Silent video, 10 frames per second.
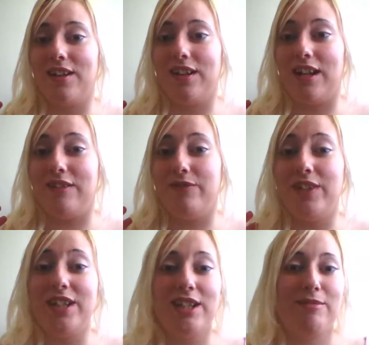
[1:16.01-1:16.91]
had
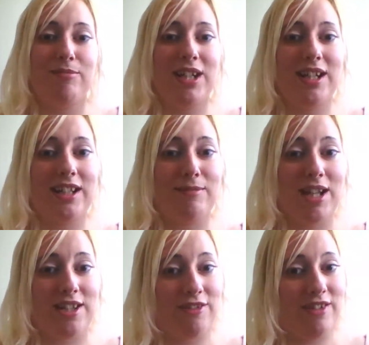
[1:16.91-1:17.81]
finished being at the
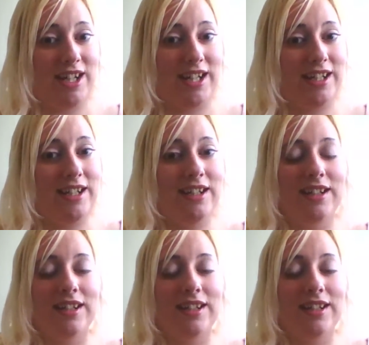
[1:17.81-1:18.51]
masquerade